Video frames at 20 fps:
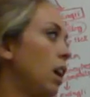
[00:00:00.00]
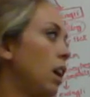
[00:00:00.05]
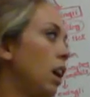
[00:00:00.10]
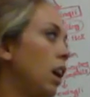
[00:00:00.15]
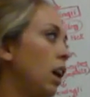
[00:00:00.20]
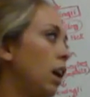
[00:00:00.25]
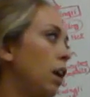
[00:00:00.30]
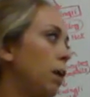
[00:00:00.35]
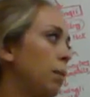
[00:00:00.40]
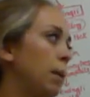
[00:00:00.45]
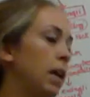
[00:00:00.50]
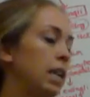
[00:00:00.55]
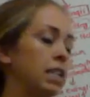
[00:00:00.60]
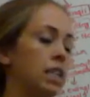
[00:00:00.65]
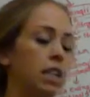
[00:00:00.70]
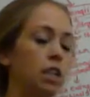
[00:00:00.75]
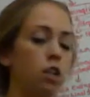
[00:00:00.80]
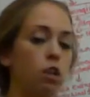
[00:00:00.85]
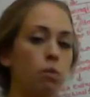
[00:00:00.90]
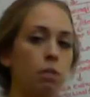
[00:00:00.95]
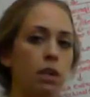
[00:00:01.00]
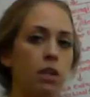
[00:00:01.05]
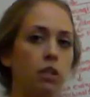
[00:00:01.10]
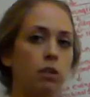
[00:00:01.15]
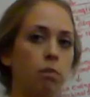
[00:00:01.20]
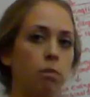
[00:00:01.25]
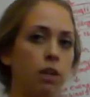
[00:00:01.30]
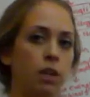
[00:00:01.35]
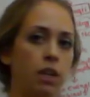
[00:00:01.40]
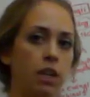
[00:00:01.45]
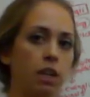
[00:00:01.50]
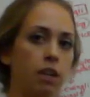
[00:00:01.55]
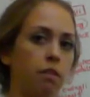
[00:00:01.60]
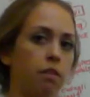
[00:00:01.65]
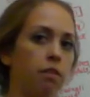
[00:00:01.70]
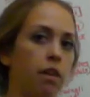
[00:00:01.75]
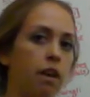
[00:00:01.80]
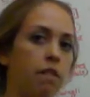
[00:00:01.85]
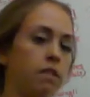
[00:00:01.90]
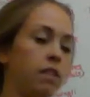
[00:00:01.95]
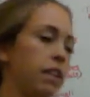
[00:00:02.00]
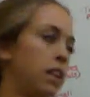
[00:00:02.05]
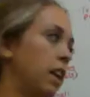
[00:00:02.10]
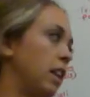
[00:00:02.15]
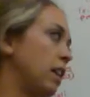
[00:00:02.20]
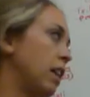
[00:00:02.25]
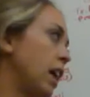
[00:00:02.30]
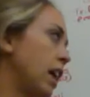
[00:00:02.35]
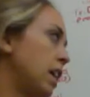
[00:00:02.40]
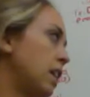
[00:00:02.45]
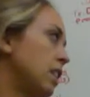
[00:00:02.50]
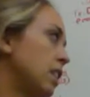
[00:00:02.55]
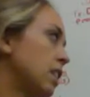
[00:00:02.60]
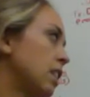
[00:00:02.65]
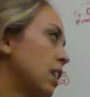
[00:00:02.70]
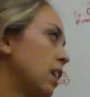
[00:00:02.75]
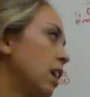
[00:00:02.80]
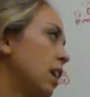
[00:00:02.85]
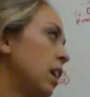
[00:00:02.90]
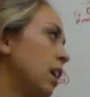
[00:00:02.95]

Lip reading: It has an incubation period of 5 to 10 days.